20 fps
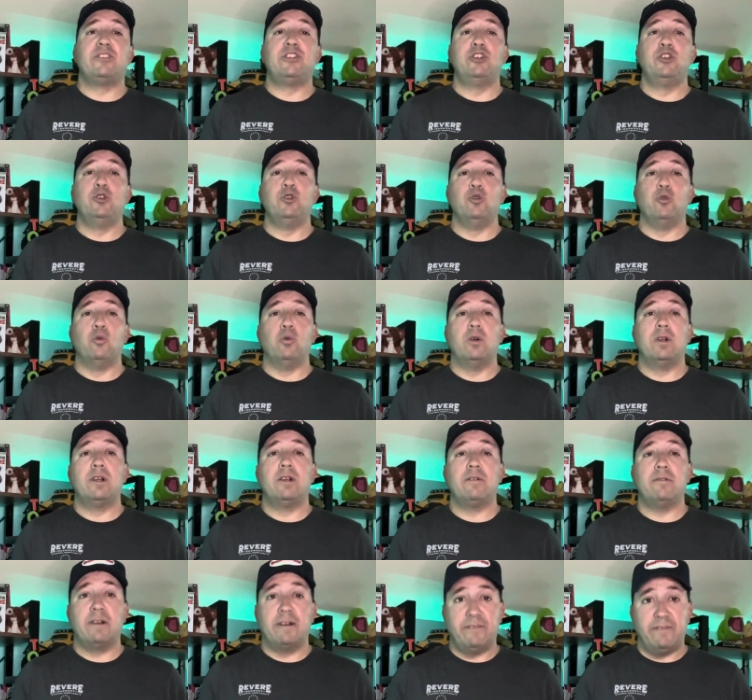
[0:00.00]
2,
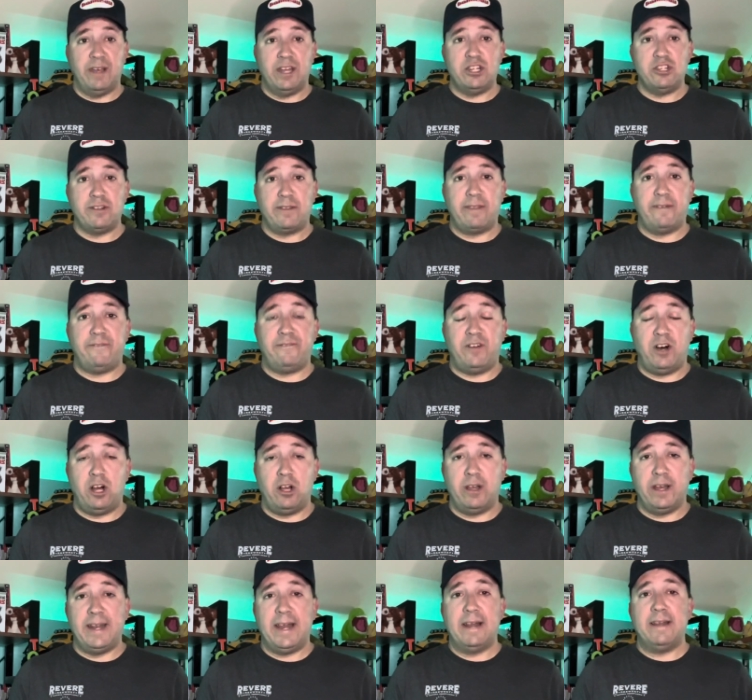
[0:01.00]
Revenge of the
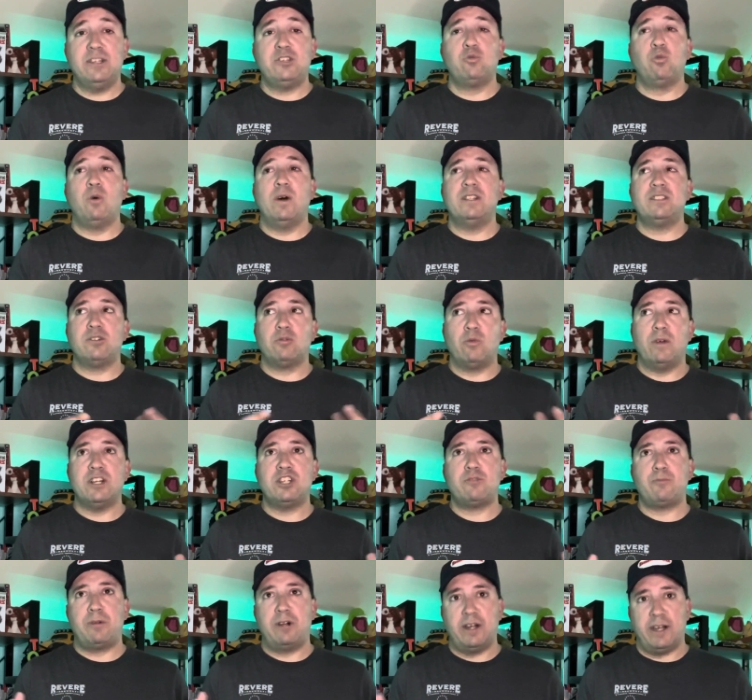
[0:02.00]
Fallen. Now, this was a
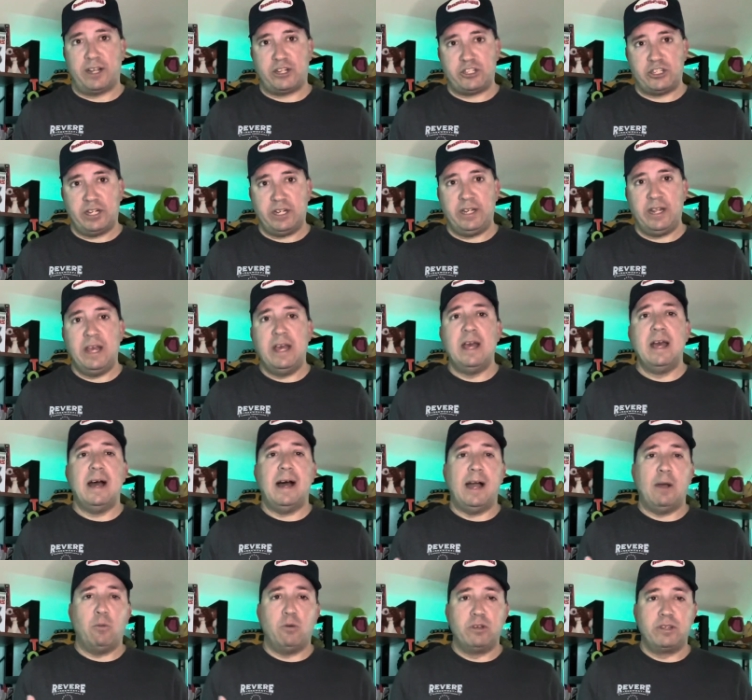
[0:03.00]
rushed production.
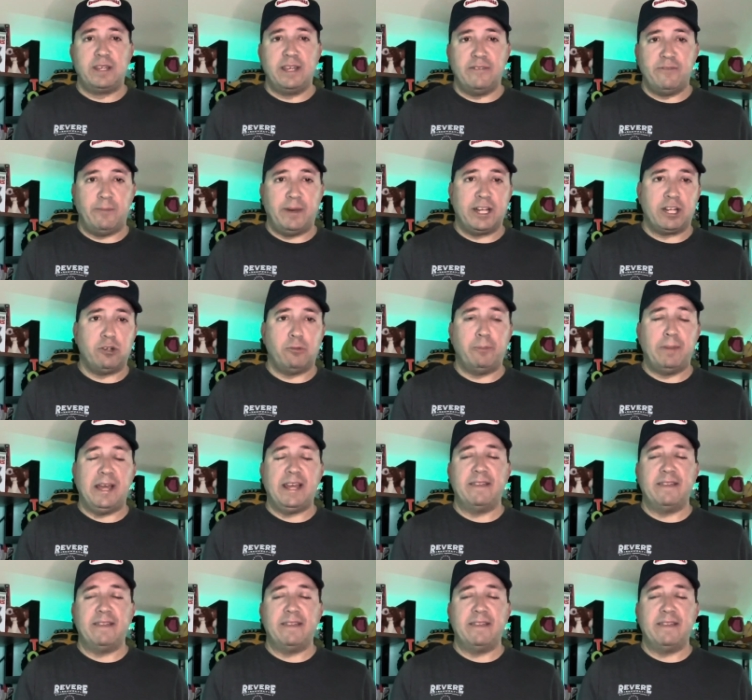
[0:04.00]
I will give Michael Bay